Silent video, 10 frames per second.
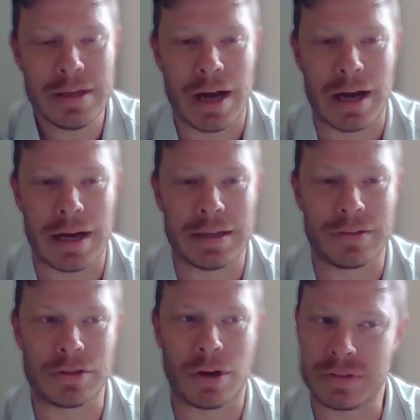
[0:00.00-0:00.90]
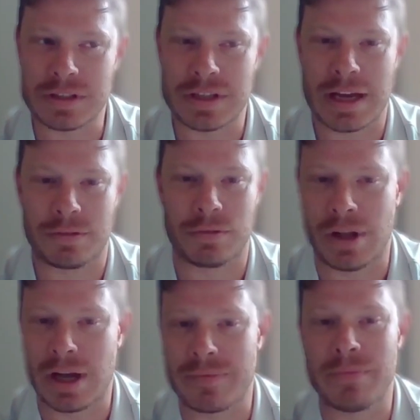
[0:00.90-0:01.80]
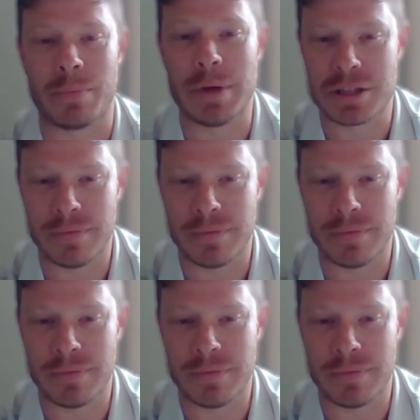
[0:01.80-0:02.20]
It's a daunting task. There's a lot of information